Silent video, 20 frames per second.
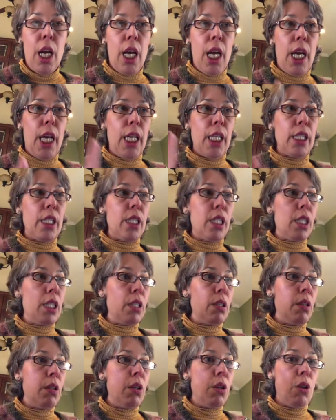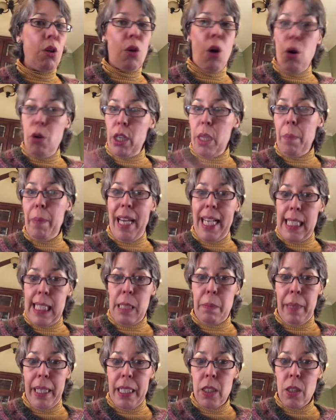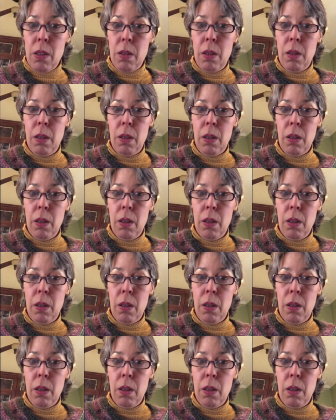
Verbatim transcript: is go to the basement.